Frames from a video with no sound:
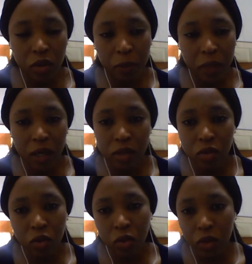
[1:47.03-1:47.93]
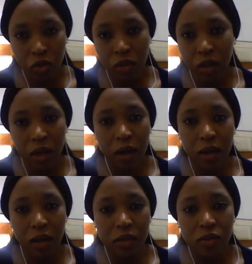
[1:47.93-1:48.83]
bus or into the car,
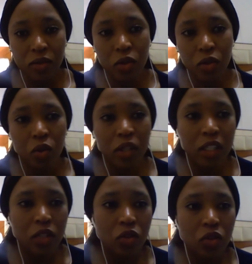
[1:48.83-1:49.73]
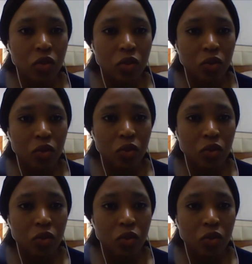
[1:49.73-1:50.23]
so you don't need to